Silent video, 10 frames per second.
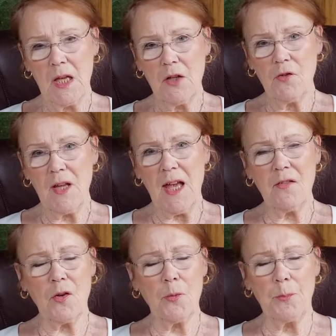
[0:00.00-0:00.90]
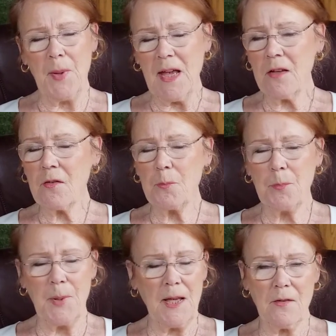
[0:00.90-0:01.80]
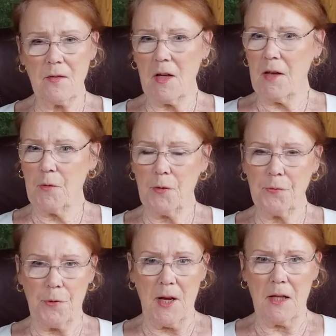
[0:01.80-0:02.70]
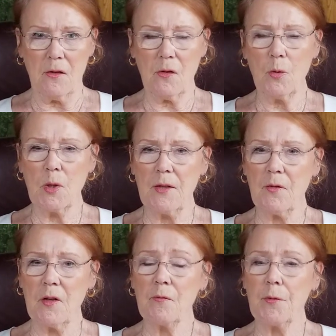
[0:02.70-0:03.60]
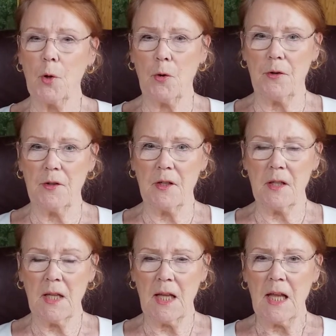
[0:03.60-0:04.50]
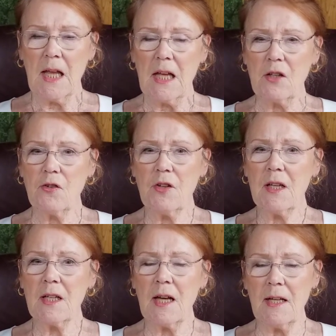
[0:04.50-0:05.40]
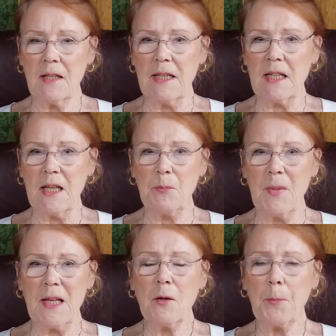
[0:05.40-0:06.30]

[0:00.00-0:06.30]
She has her best ever friend who lives in Florida, and she and Eileen had made a